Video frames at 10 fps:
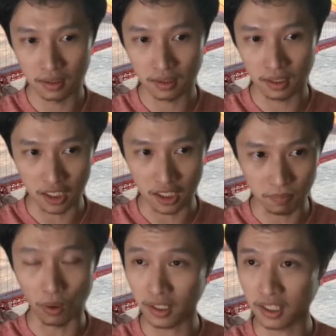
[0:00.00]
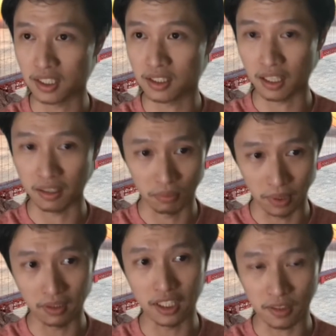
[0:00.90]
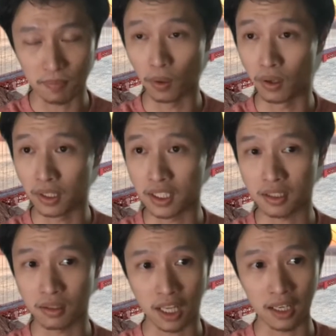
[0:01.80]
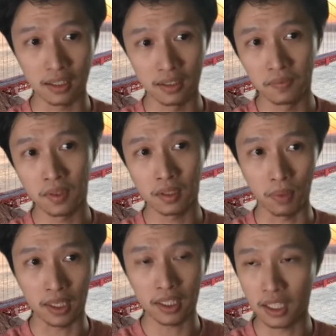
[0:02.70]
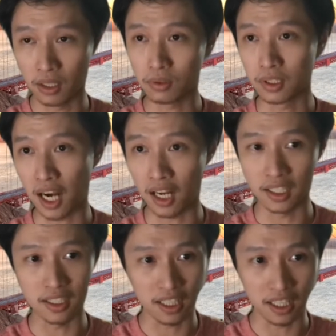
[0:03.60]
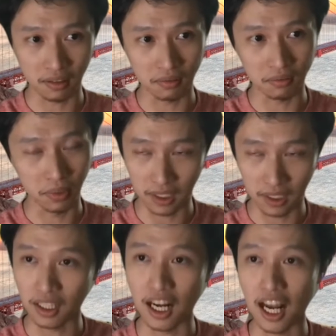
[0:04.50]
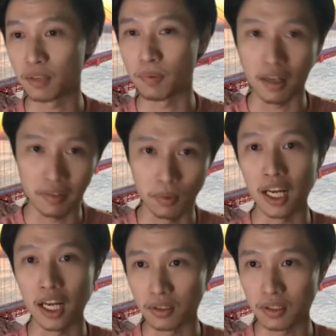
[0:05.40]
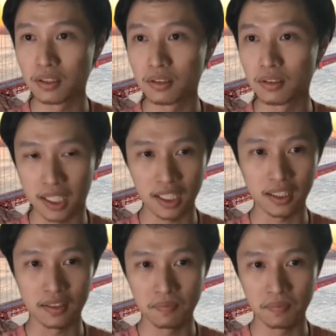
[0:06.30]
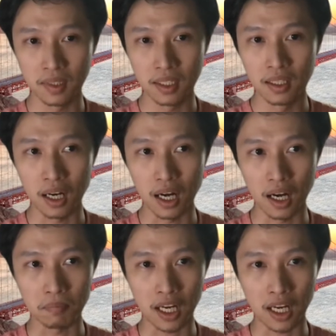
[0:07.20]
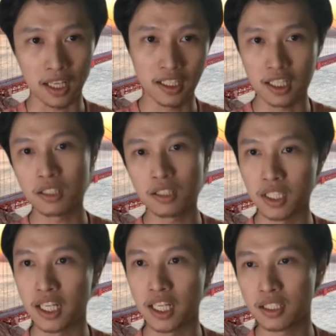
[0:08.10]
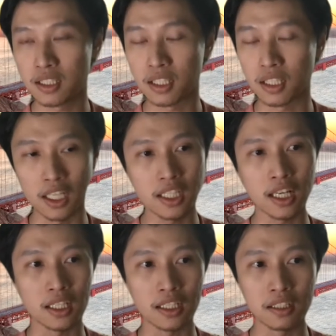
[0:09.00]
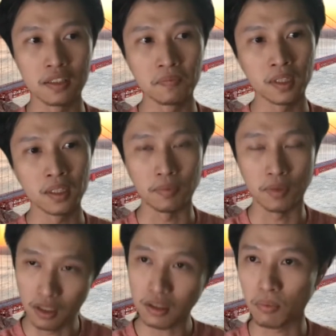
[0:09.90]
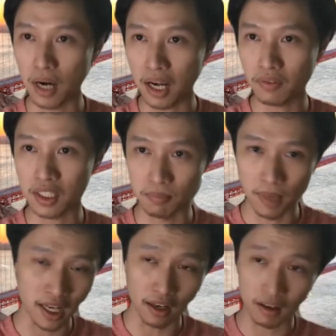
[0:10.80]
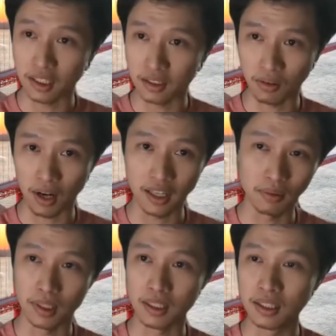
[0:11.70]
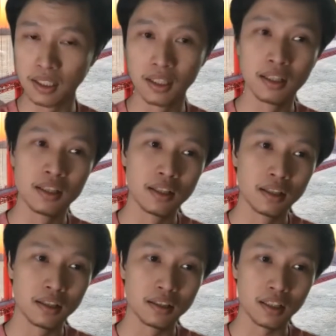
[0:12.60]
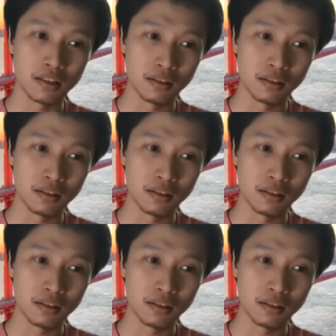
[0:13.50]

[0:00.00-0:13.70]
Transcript: explore this and really explore this, so that when they go to college, they really are ahead of everyone else. Because I discussed with Jason and Ichen is, if you look around this Bay Area or anywhere, this